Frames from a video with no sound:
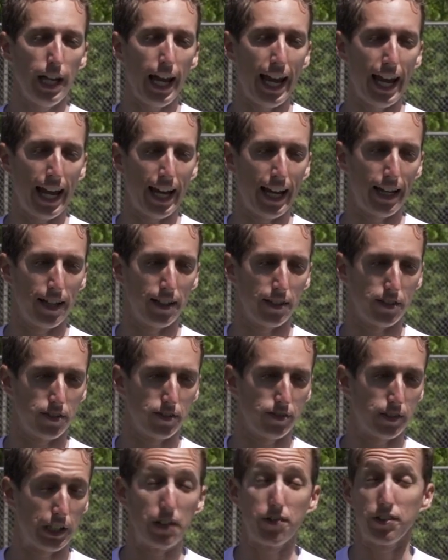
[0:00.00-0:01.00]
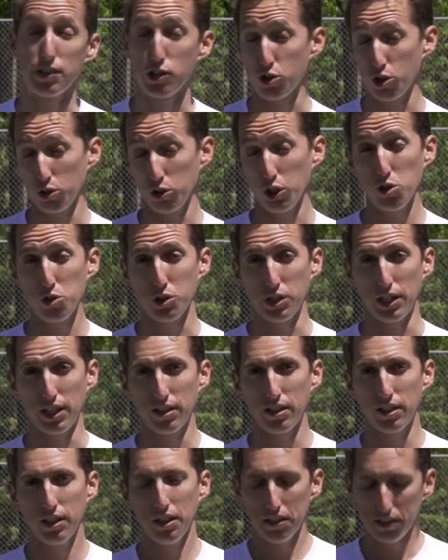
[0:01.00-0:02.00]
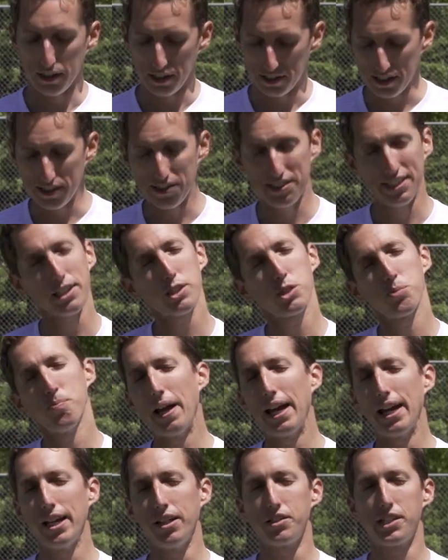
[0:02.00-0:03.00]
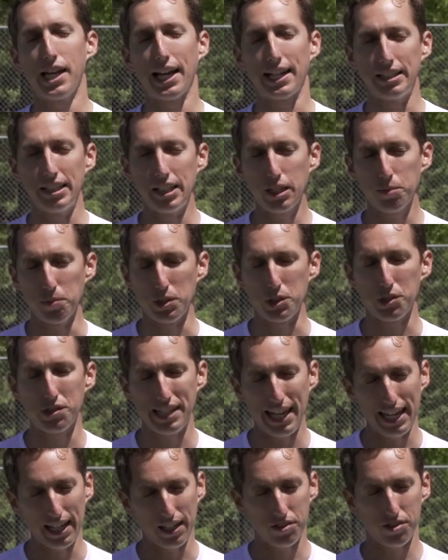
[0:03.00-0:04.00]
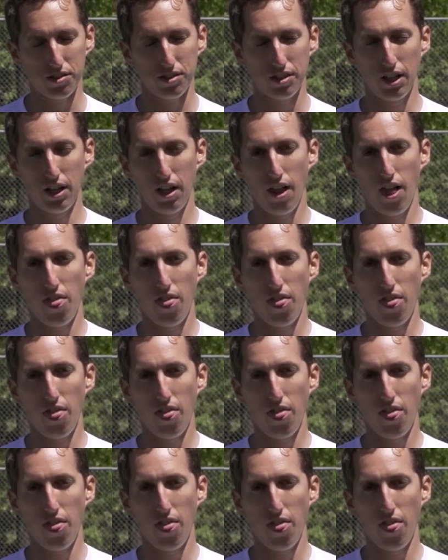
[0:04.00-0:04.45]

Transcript: and give the solution to the six main technique mistakes